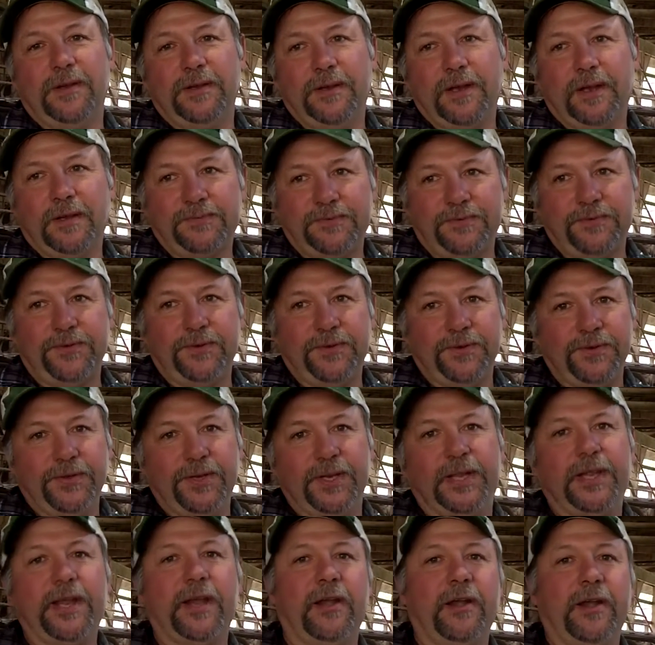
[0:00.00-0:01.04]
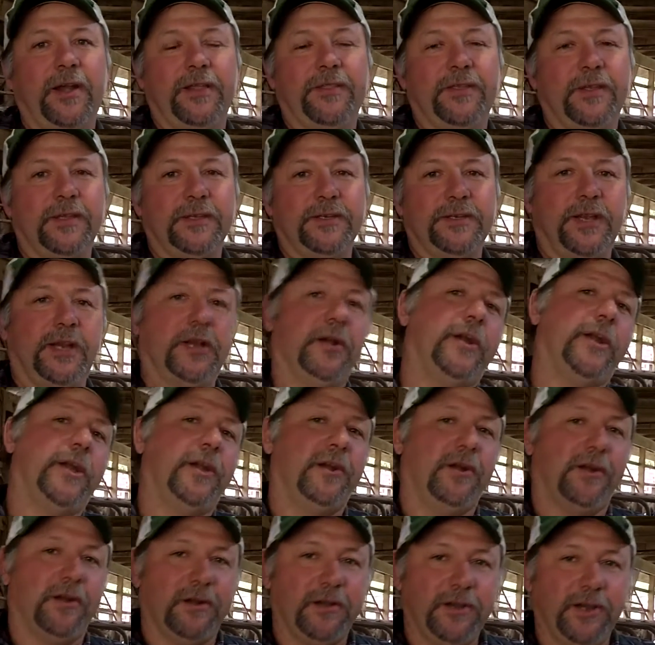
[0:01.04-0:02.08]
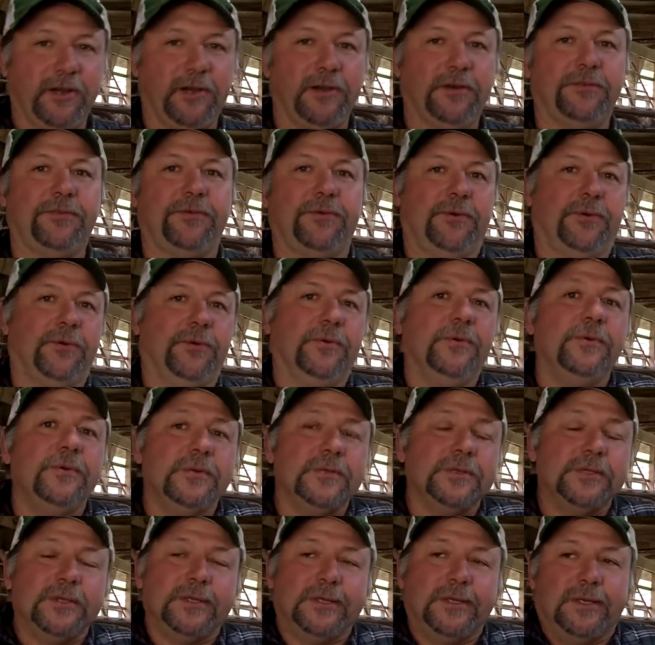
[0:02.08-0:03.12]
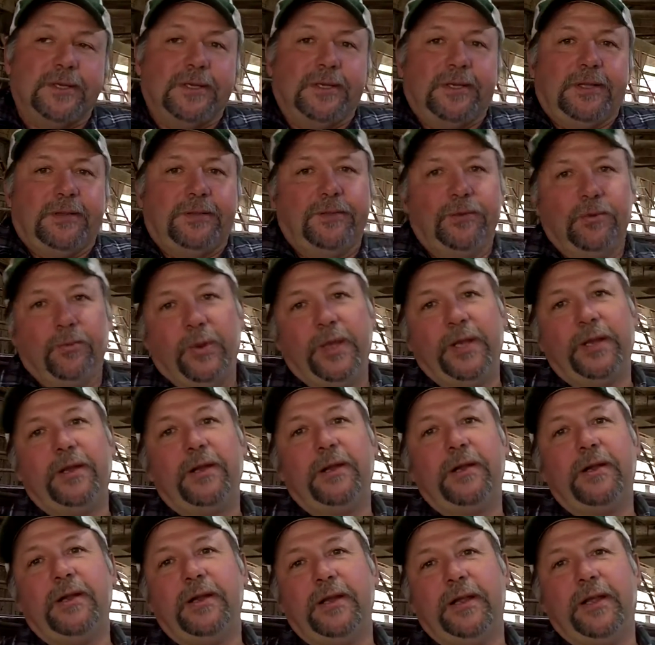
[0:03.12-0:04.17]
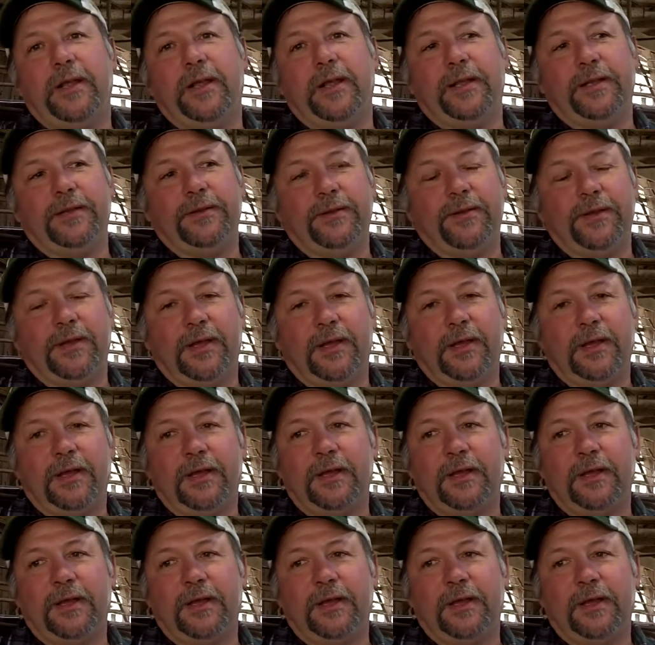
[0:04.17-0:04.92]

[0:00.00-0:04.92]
enough food to carry the dairy herd here through the winter, and